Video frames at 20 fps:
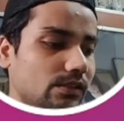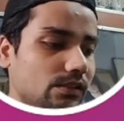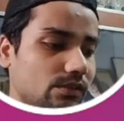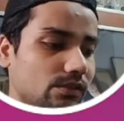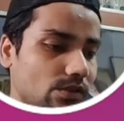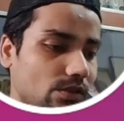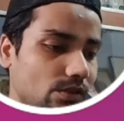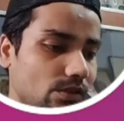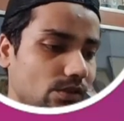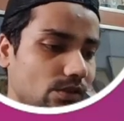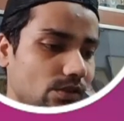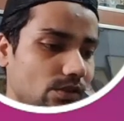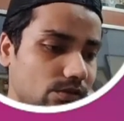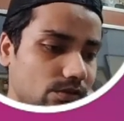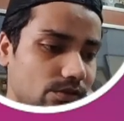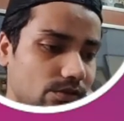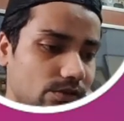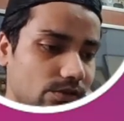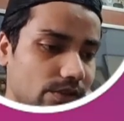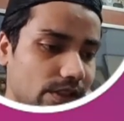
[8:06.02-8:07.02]
so
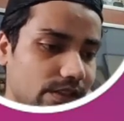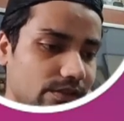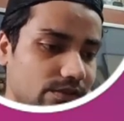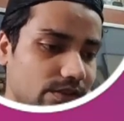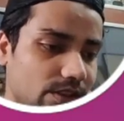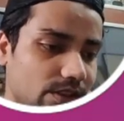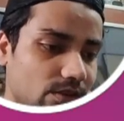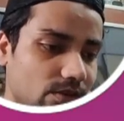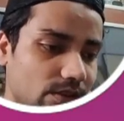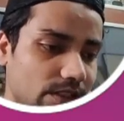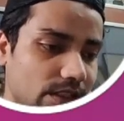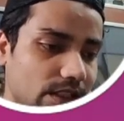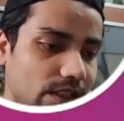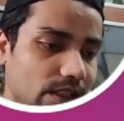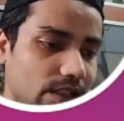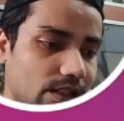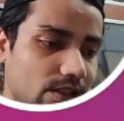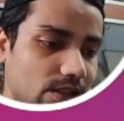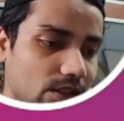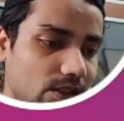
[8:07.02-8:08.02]
you can see over here